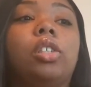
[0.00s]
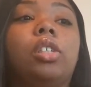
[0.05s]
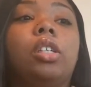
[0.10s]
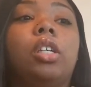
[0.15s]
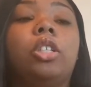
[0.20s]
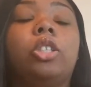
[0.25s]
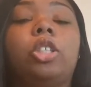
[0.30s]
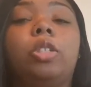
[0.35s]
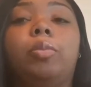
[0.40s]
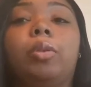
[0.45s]

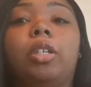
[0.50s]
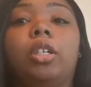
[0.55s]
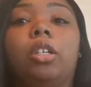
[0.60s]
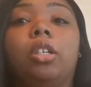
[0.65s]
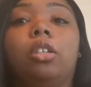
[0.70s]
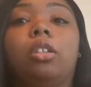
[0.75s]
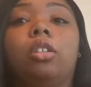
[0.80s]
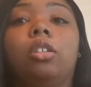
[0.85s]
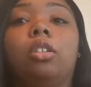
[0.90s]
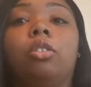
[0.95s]
it should
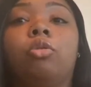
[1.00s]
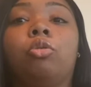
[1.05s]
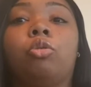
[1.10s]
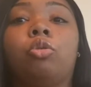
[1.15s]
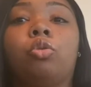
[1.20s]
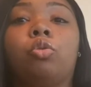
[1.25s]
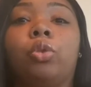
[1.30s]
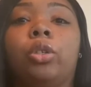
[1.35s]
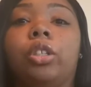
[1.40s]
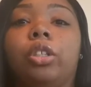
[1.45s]
be
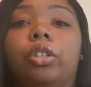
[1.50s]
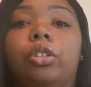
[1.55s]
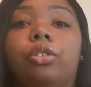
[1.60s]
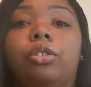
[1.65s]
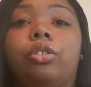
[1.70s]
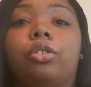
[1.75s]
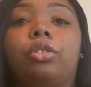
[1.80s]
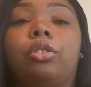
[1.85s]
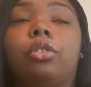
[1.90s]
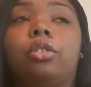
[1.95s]
three
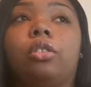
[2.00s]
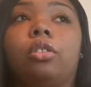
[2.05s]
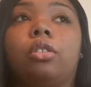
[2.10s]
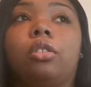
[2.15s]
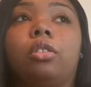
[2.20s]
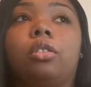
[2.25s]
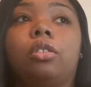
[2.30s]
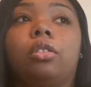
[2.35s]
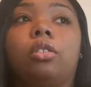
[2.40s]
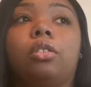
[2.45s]
years
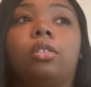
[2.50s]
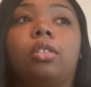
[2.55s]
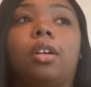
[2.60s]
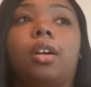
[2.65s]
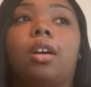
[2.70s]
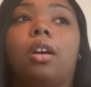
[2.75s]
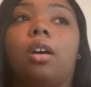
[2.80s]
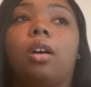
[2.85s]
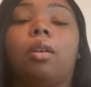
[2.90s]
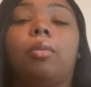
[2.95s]

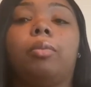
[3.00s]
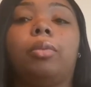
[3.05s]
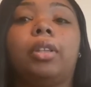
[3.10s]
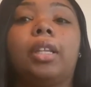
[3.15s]
up.